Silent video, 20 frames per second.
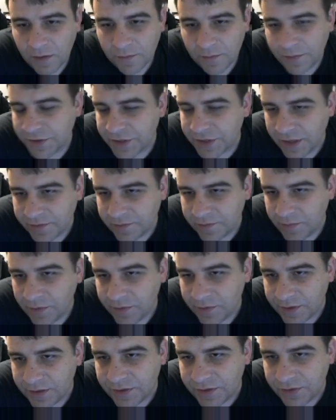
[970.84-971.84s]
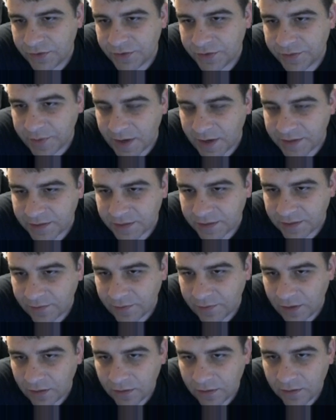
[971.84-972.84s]
But you have to be within 2 spaces of
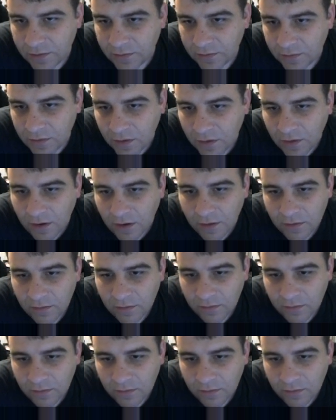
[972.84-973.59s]
unit. Okay.